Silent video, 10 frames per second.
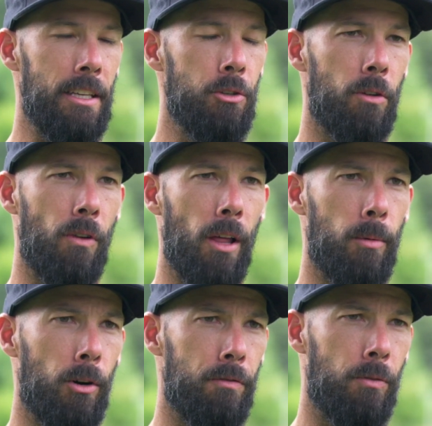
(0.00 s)
indoor
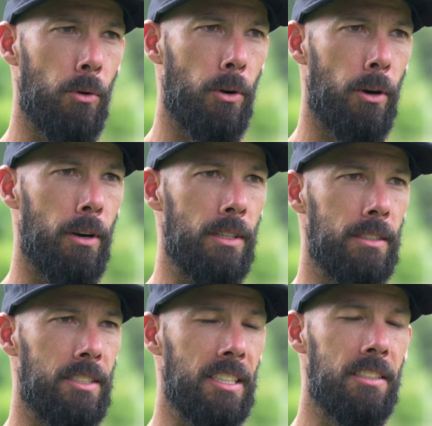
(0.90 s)
volleyball for
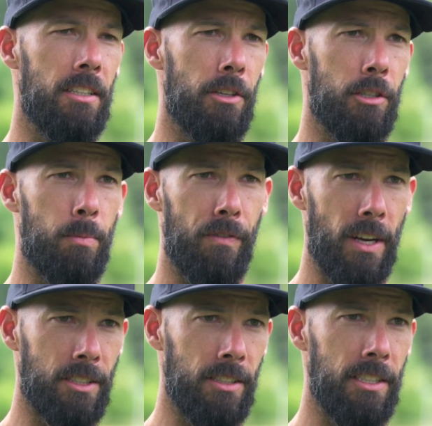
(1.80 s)
16 years
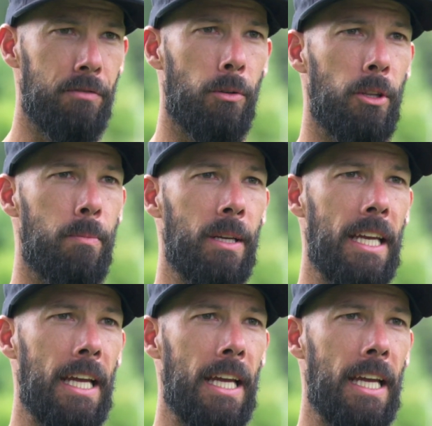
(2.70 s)
professionally, 4 Olympic